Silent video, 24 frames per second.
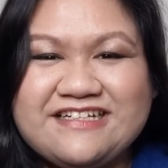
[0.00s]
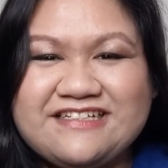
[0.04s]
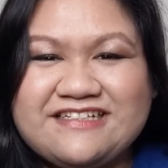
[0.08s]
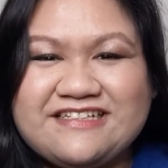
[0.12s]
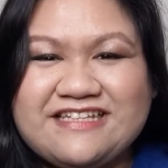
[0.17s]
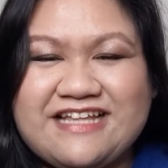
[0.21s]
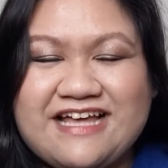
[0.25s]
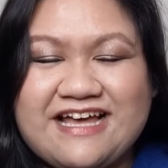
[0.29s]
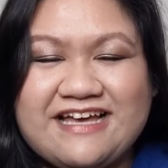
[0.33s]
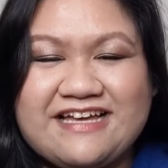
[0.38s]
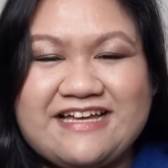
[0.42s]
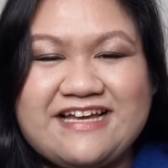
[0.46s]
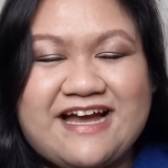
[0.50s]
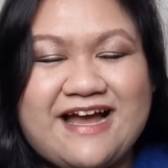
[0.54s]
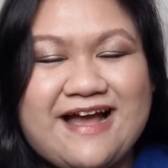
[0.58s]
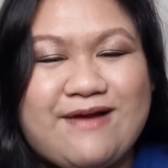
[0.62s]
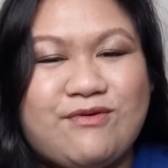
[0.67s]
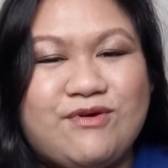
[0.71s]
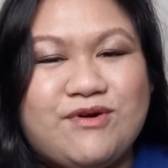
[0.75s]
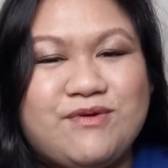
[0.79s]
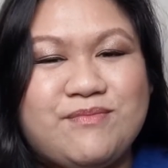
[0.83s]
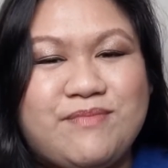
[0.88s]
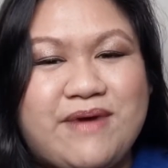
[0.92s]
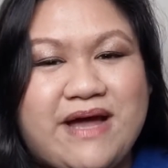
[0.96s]
like
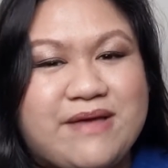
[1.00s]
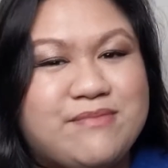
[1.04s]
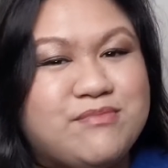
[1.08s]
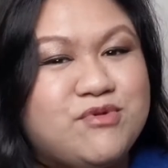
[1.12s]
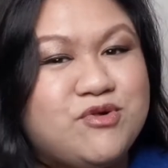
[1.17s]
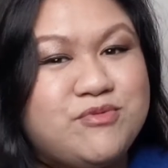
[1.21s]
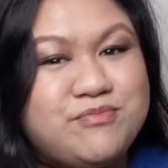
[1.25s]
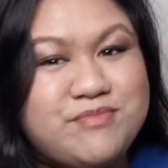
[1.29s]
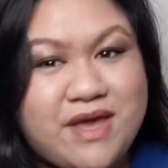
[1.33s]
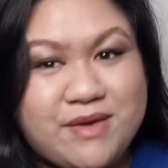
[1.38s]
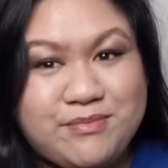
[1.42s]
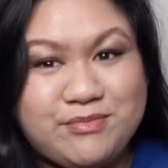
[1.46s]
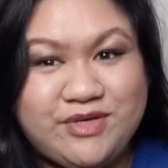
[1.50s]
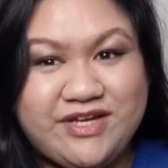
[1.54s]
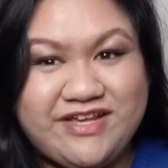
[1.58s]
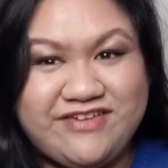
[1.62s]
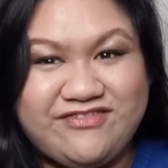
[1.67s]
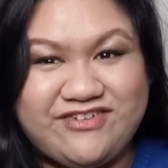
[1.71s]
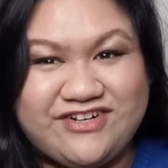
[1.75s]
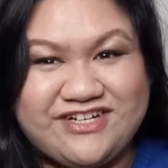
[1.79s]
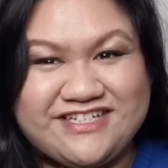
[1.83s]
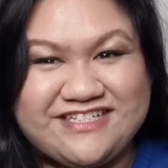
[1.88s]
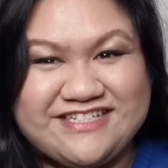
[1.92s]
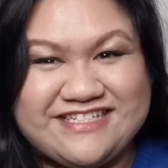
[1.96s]
our Bible memory
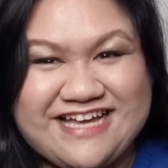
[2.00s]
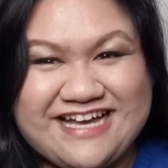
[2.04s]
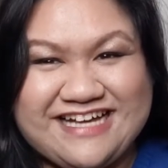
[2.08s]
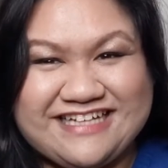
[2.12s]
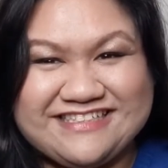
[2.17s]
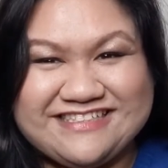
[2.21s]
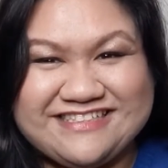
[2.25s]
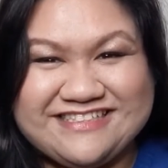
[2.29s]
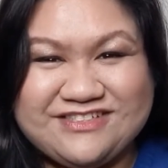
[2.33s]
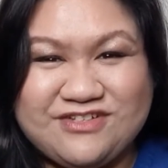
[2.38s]
verse says.